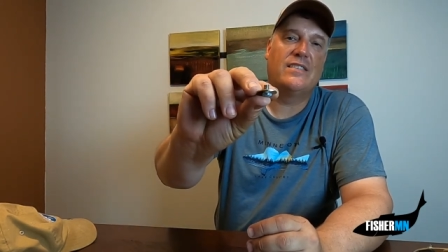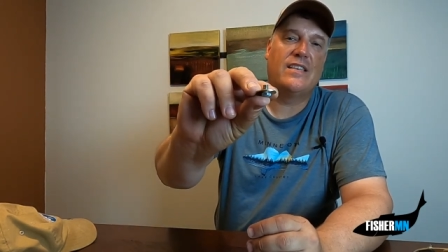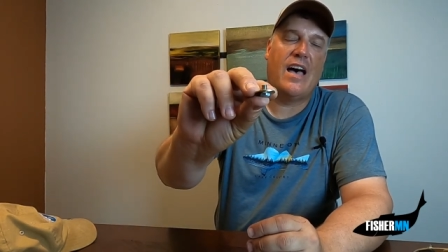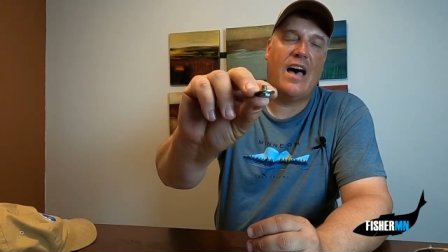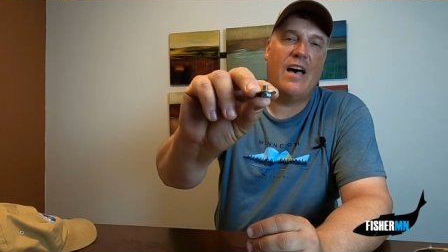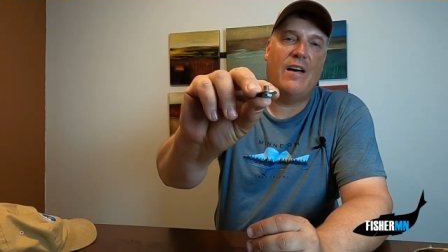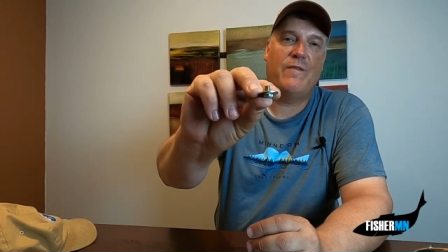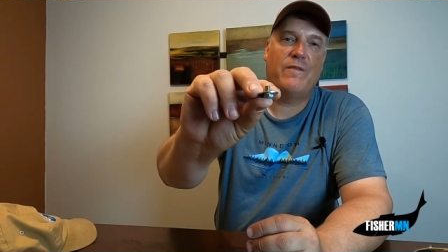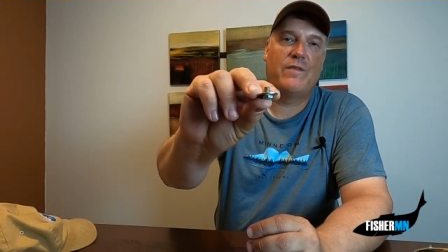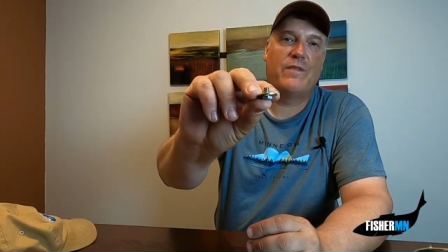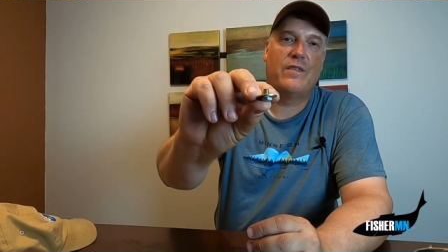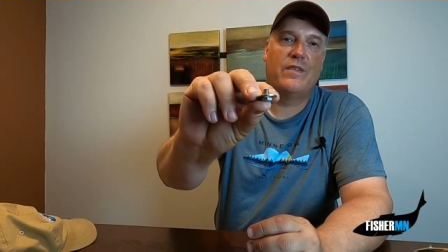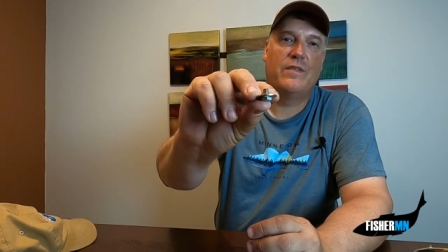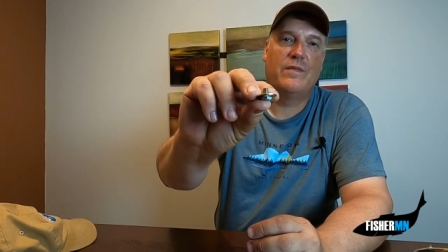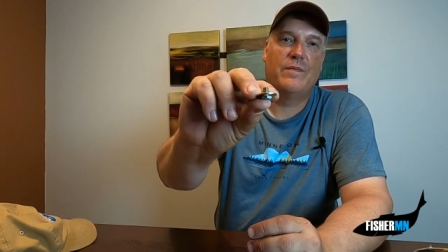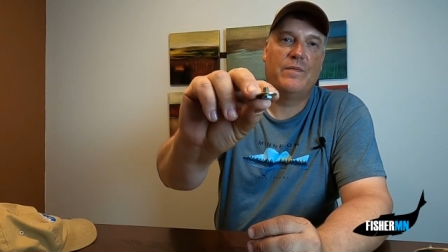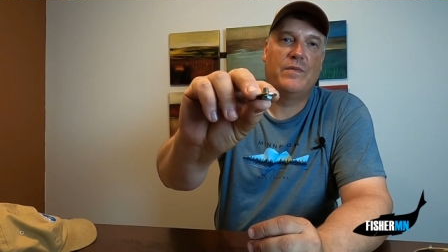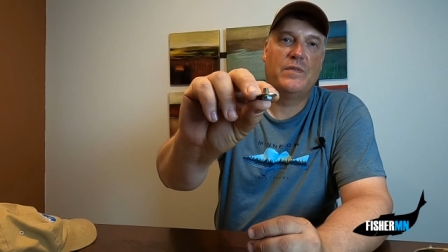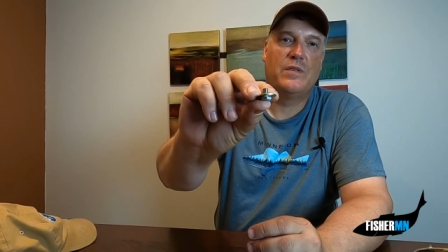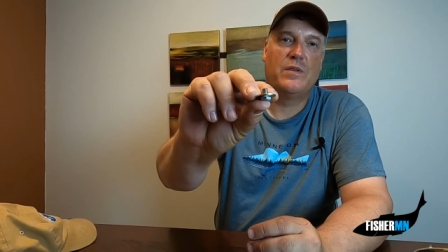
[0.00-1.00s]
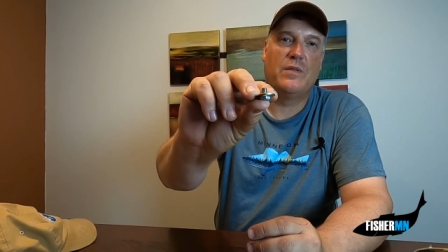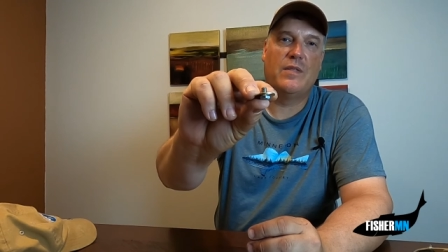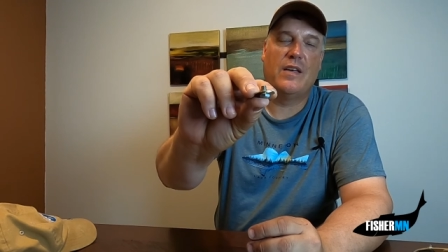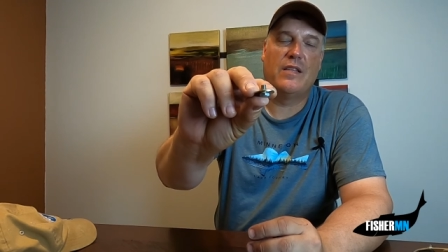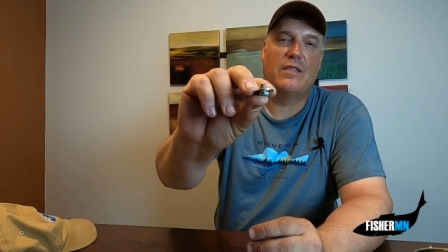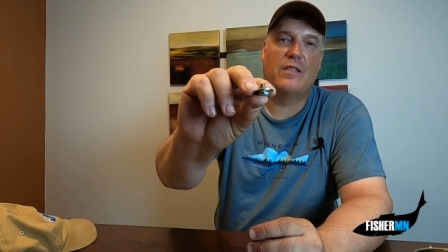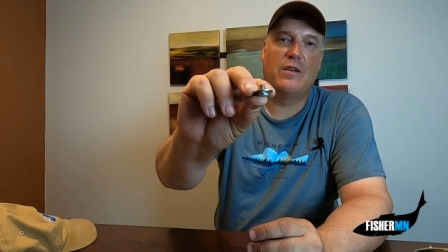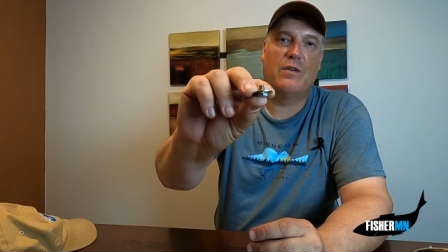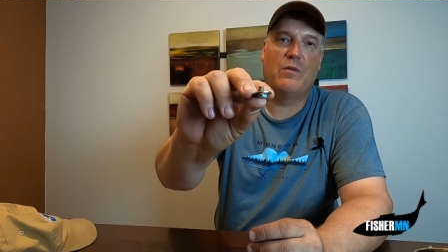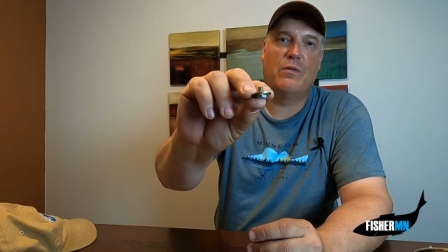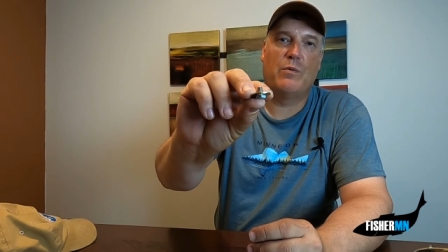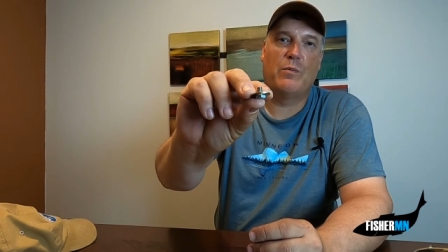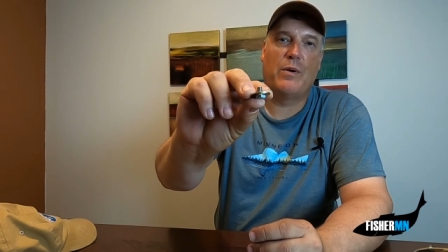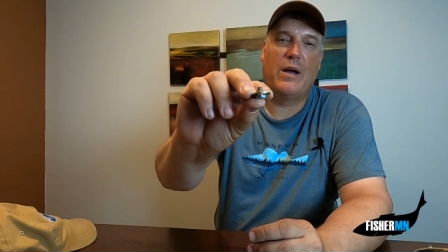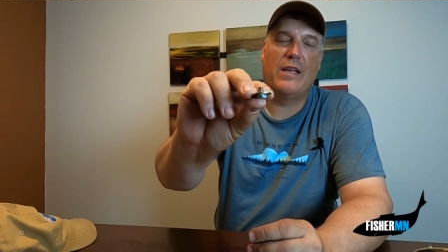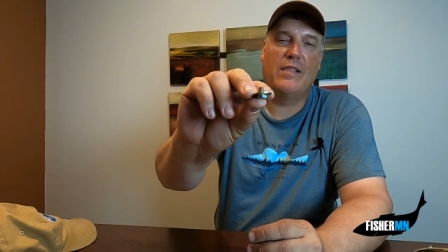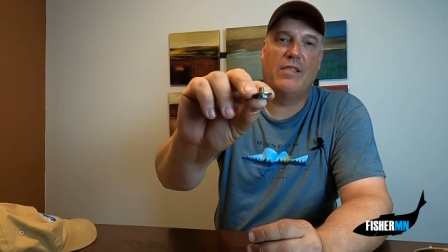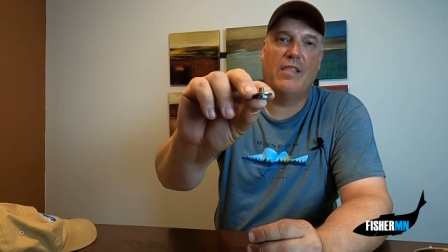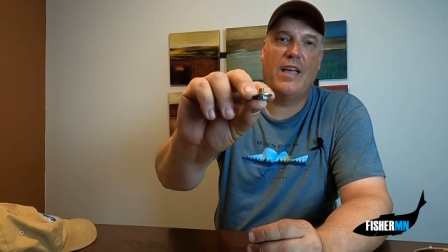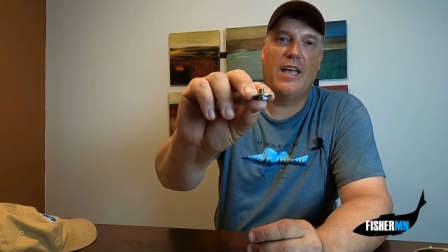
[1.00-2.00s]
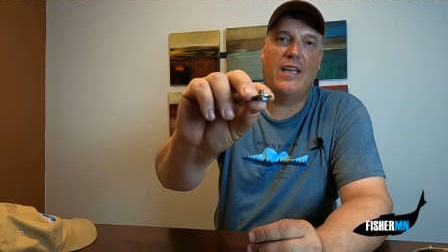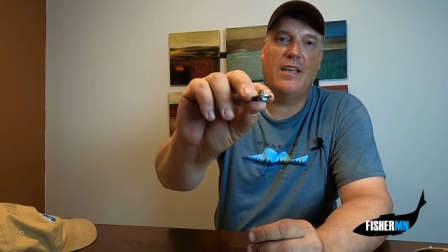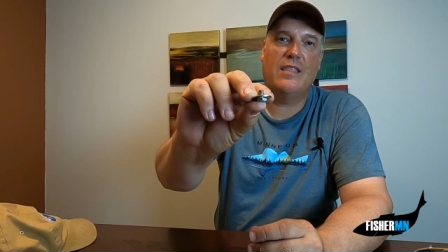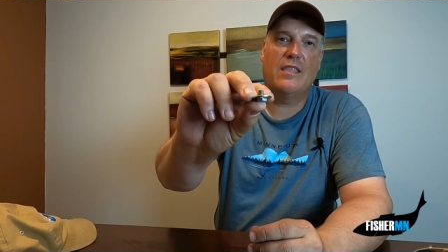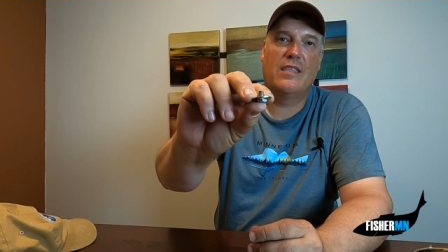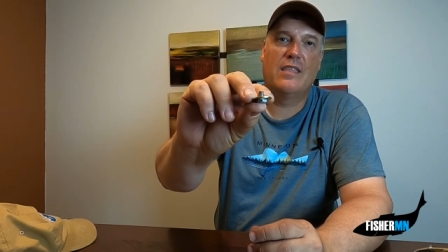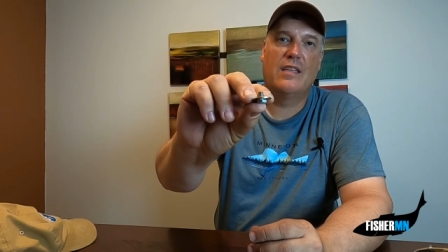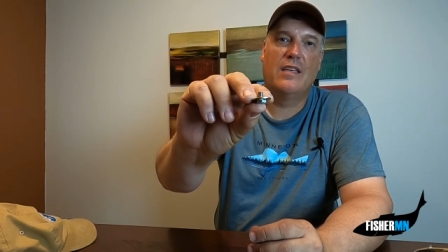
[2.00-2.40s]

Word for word: off so that they're the right length.